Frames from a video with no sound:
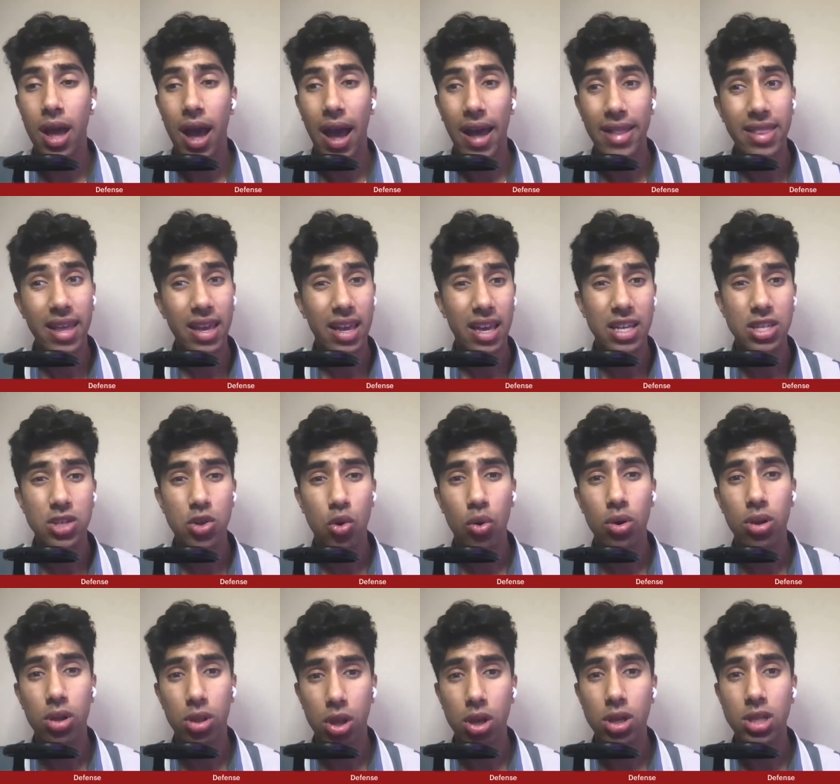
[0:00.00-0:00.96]
I think he's
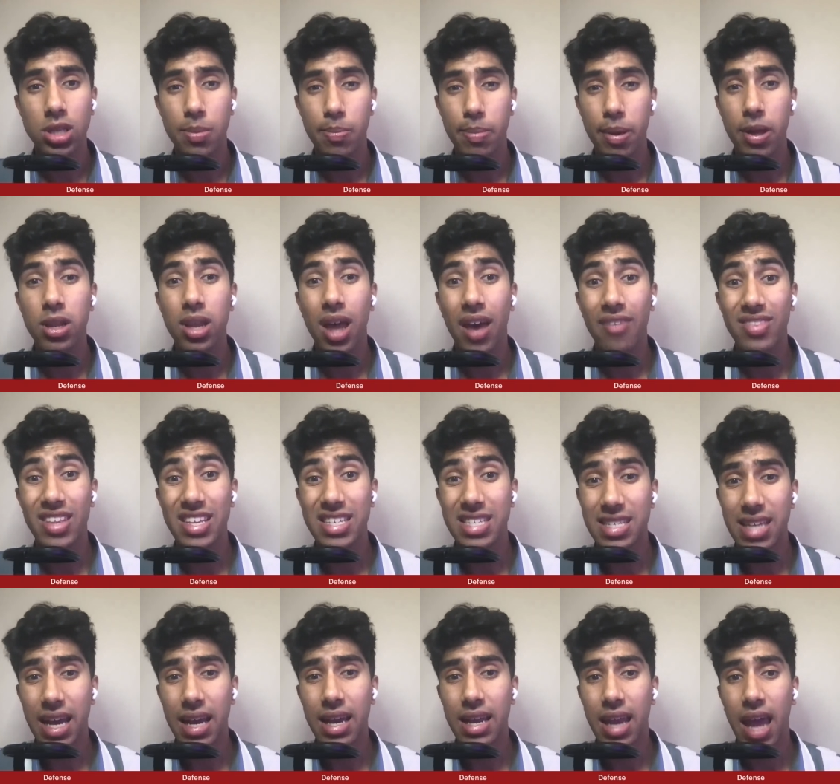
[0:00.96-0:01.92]
going to look to build off the
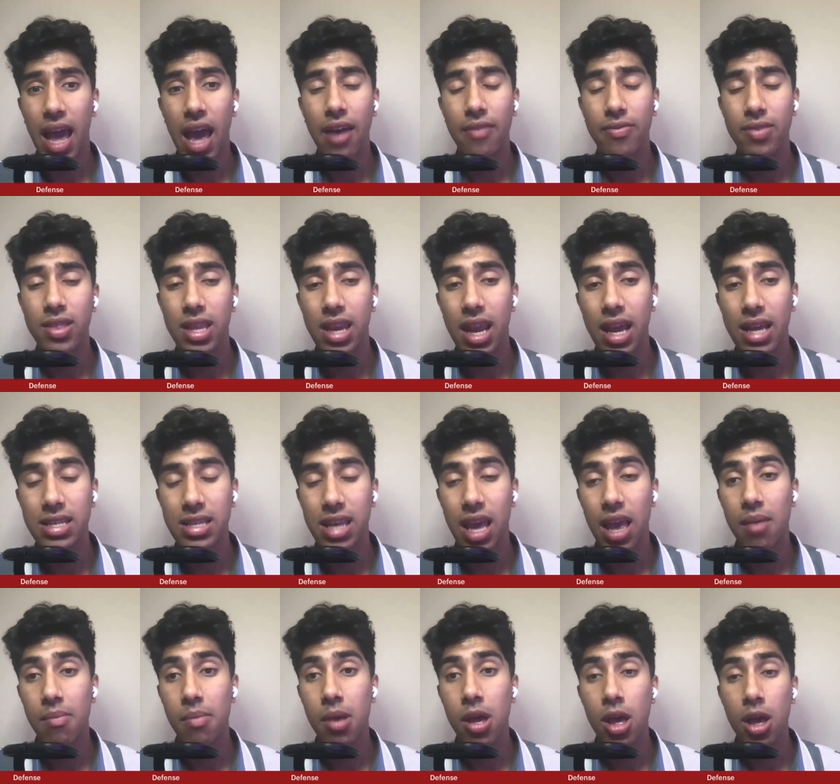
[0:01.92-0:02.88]
second half in the next
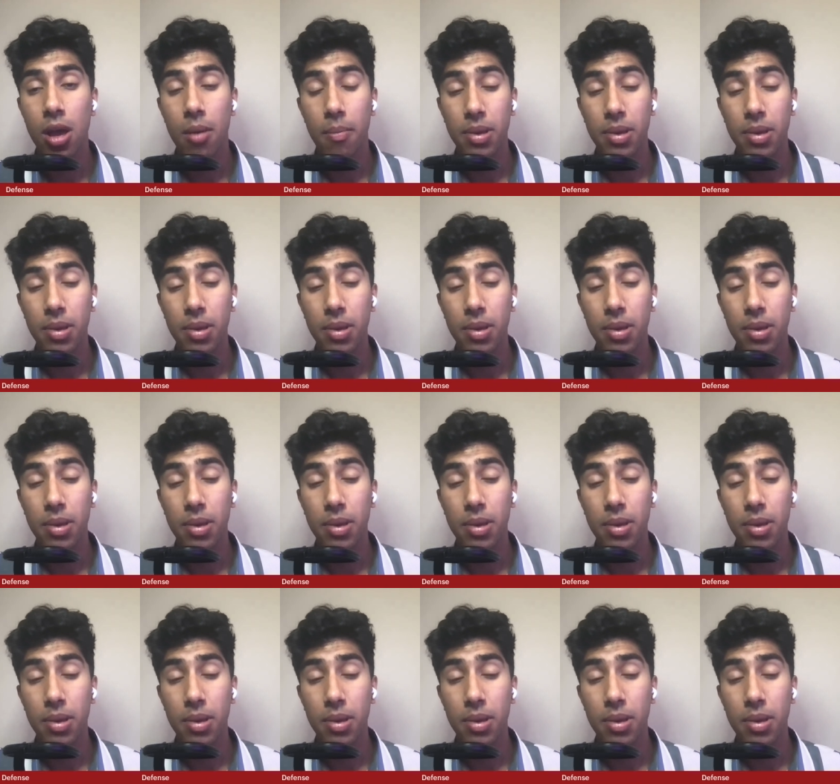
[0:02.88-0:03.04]
game,